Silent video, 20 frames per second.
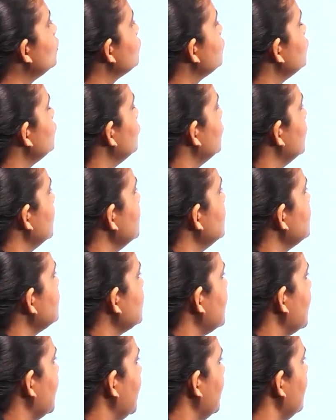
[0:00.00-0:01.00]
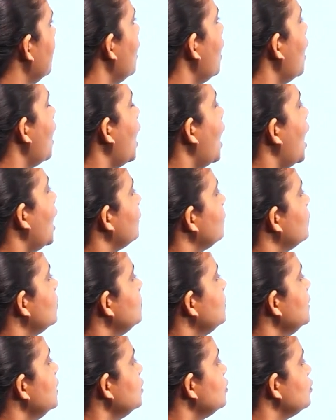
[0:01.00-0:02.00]
So you can say, I
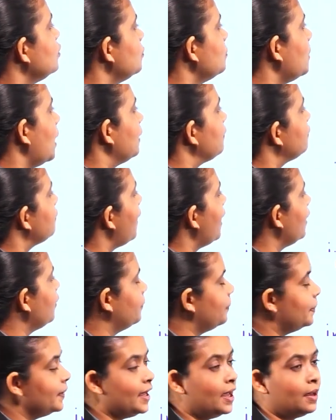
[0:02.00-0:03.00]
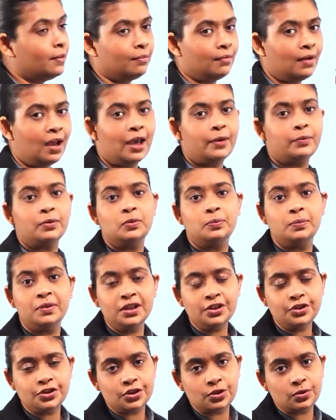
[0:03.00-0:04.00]
will meet you at 5 p.m. I will
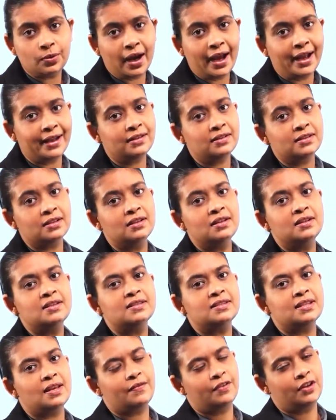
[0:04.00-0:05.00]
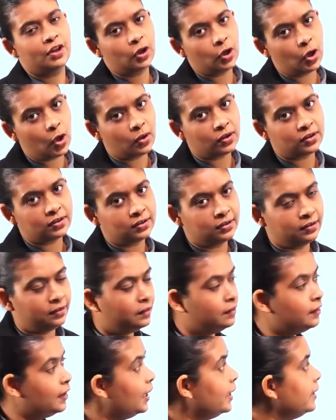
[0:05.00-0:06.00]
meet you at 7 o'clock,
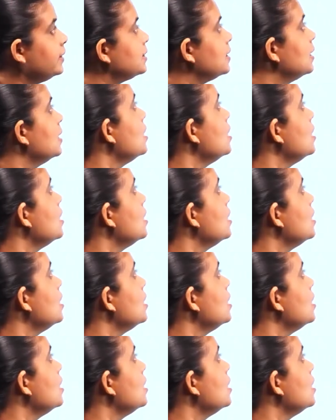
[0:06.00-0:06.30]
right?